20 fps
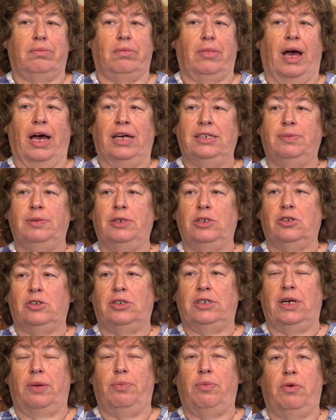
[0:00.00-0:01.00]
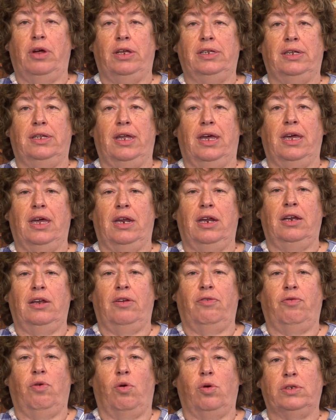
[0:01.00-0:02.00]
Husbands are separated, they're getting
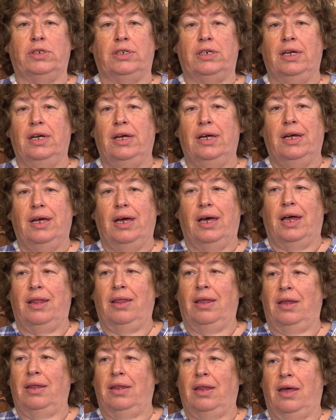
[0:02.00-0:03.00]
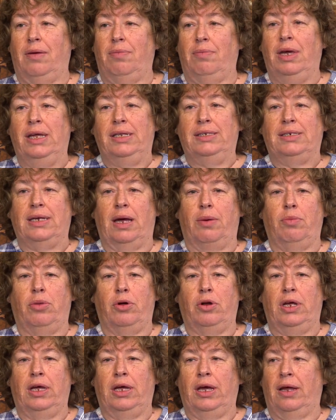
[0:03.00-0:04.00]
divorced, and then they meet
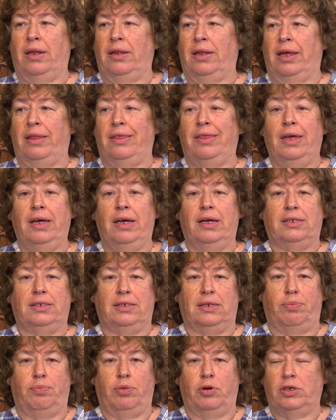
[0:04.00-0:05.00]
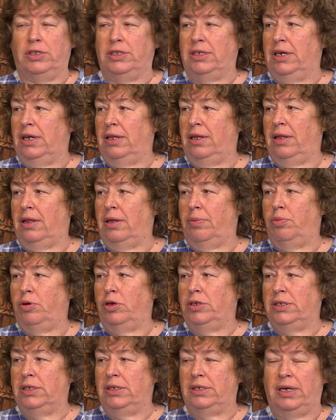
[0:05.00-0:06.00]
somebody and they think it's the person, and then the
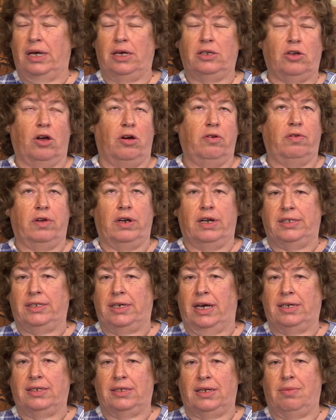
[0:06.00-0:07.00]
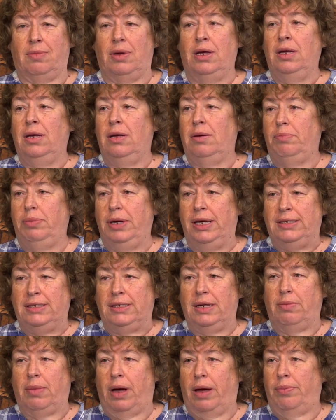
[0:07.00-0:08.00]
person takes over and attacks them, beats
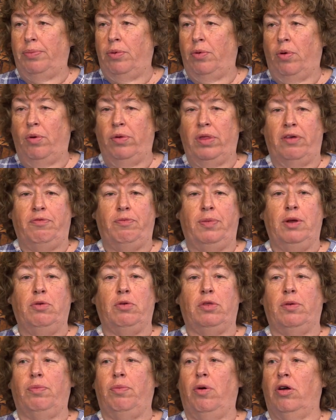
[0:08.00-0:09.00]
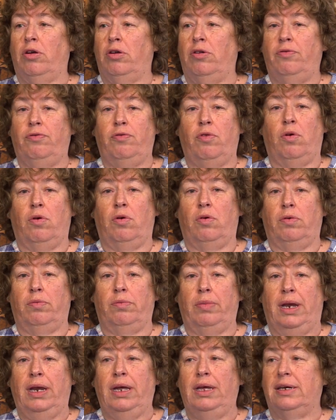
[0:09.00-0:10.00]
them up, or they've been with a partner for
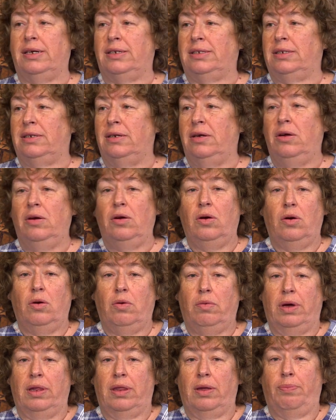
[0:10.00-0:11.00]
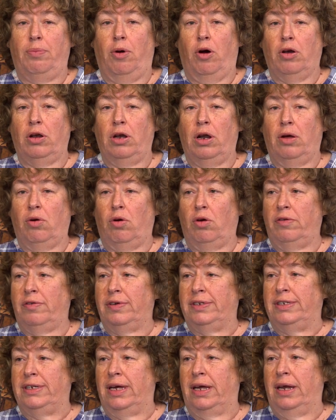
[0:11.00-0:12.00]
many years, where the partner all of
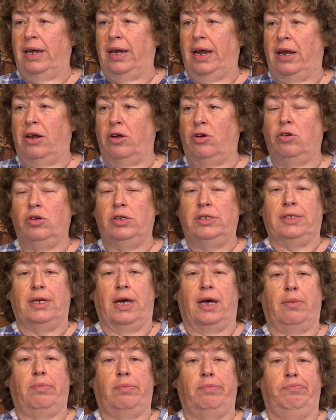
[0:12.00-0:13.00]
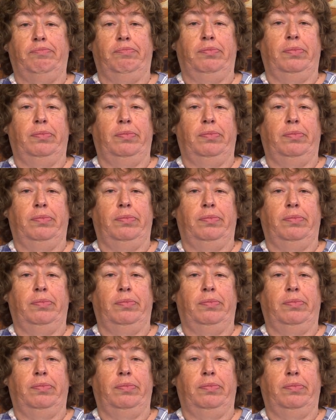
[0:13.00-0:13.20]
a sudden had a good time,